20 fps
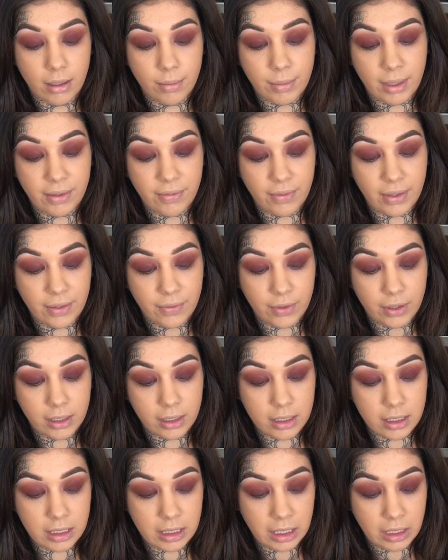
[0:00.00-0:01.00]
My favorite
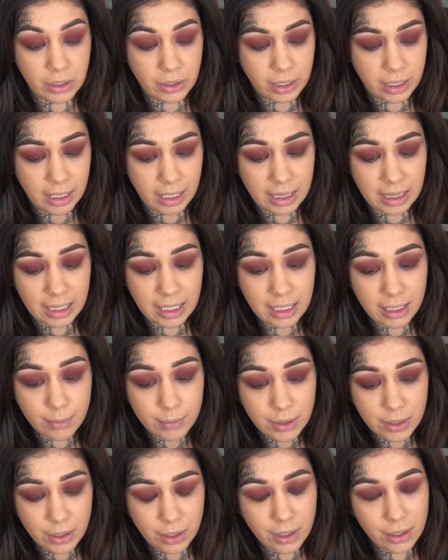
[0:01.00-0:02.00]
concealer, and I think I'm
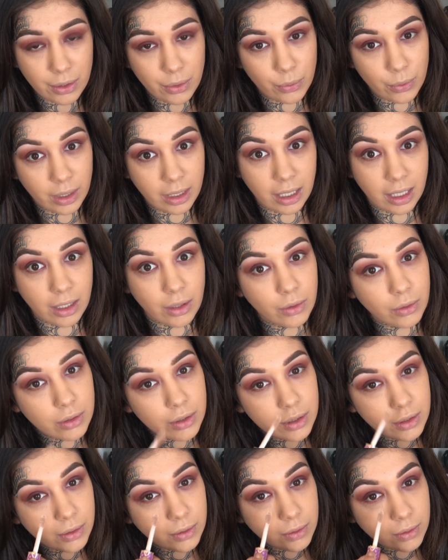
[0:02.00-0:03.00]
starting to run out,
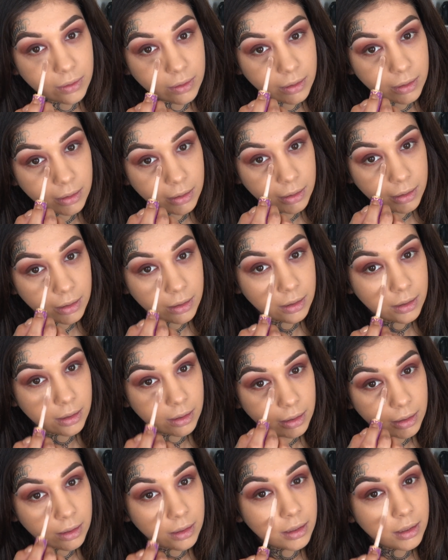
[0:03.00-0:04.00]
so
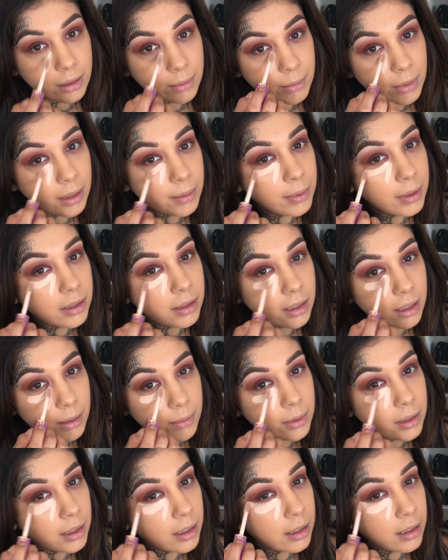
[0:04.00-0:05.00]
it might be
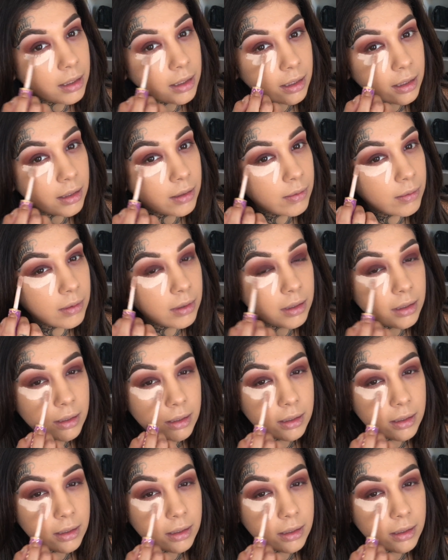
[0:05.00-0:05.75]
time to get another one.